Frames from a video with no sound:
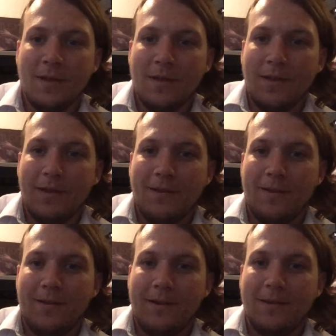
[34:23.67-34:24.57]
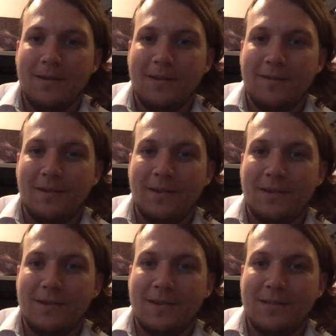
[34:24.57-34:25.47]
You know what? That's a really good
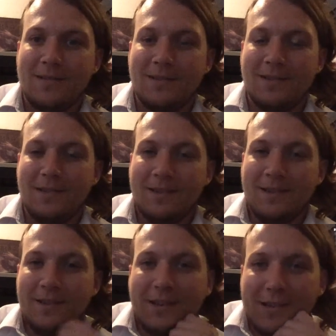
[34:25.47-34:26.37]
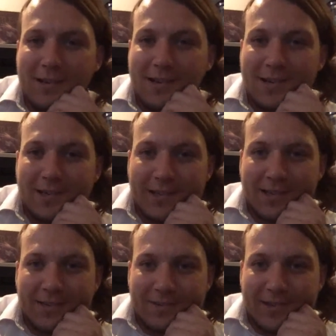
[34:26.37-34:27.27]
question. I think it
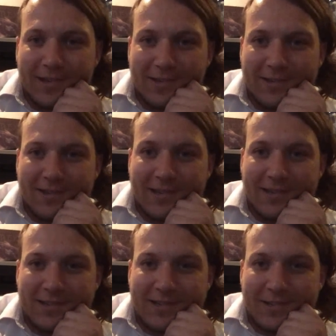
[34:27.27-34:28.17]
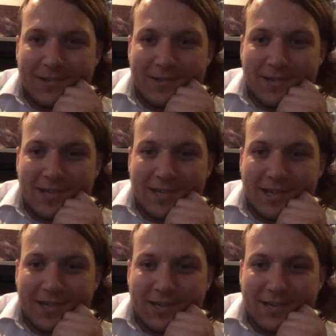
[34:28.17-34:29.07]
really comes down to
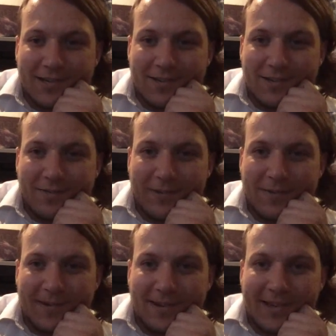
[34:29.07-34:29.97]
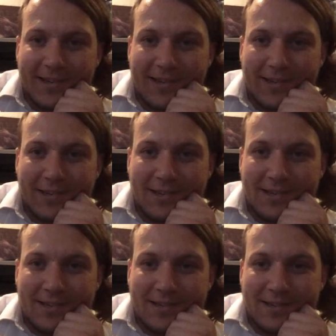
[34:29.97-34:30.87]
the free market,
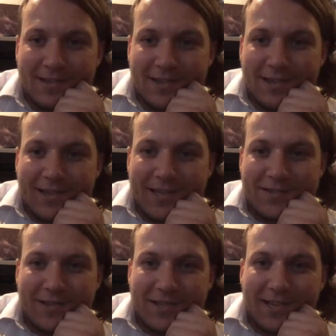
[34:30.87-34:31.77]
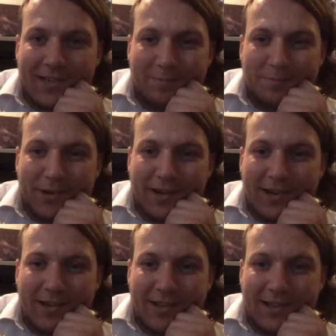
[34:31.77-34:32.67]
and he's really bringing in
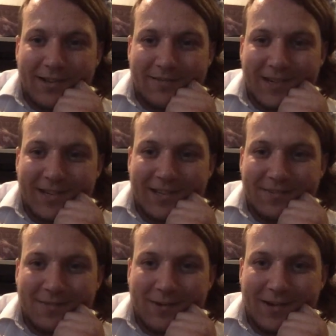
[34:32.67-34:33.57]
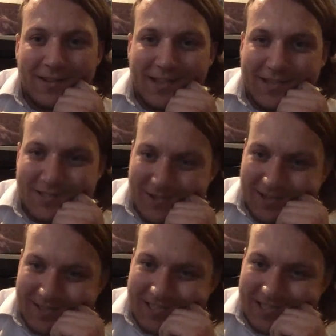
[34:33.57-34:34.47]
a lot of money for these
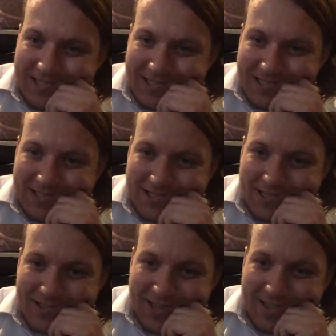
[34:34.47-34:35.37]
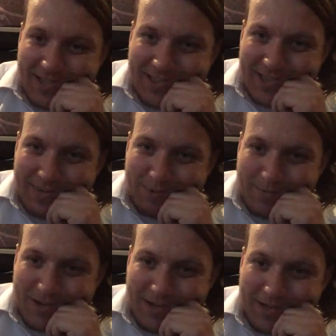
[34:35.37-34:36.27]
organizations. So I think that
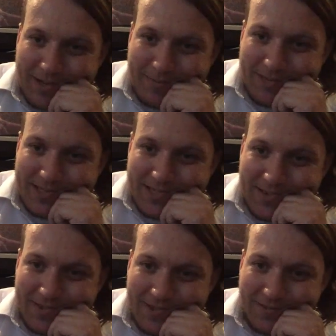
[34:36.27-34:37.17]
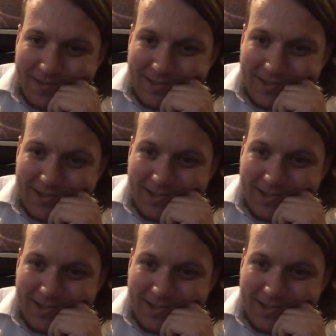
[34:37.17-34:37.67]
promoting him is definitely worth it.